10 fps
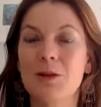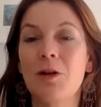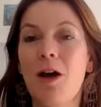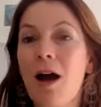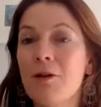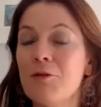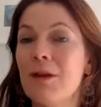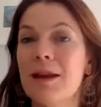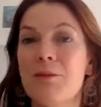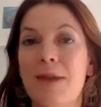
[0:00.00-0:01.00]
You can't
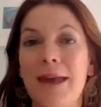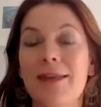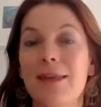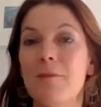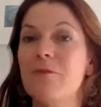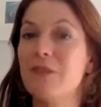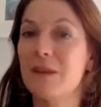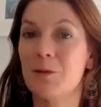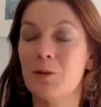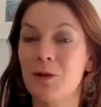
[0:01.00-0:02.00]
really make them fit
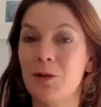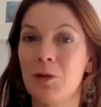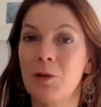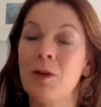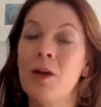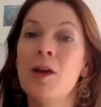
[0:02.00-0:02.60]
in with you.